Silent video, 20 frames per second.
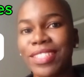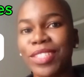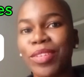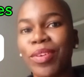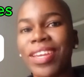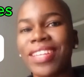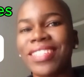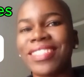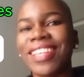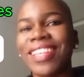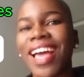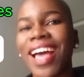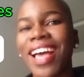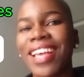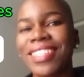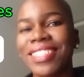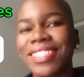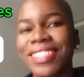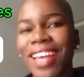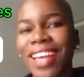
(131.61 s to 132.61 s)
So it's
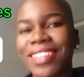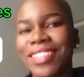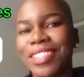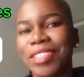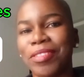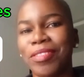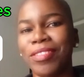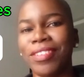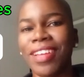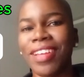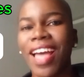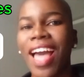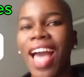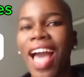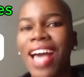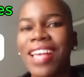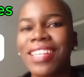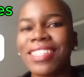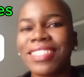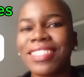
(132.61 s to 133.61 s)
subtle,
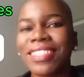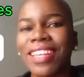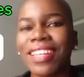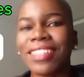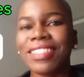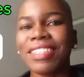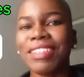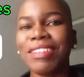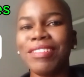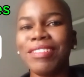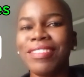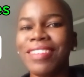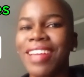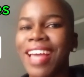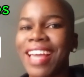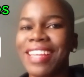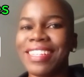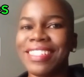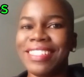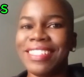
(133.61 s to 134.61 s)
subtle,
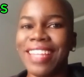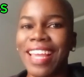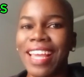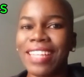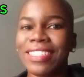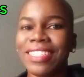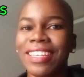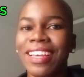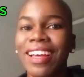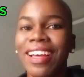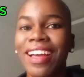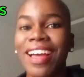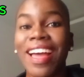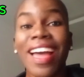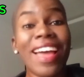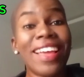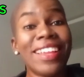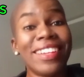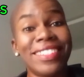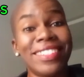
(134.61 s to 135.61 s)
debtor,
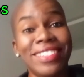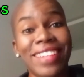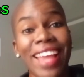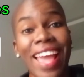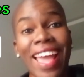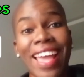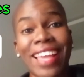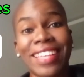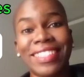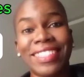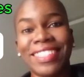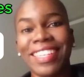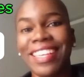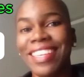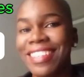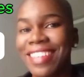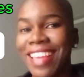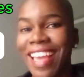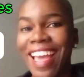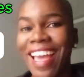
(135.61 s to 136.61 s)
debt.
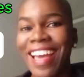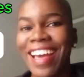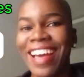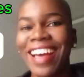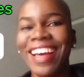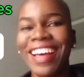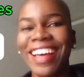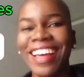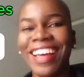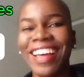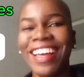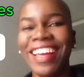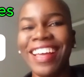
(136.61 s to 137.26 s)
Yeah.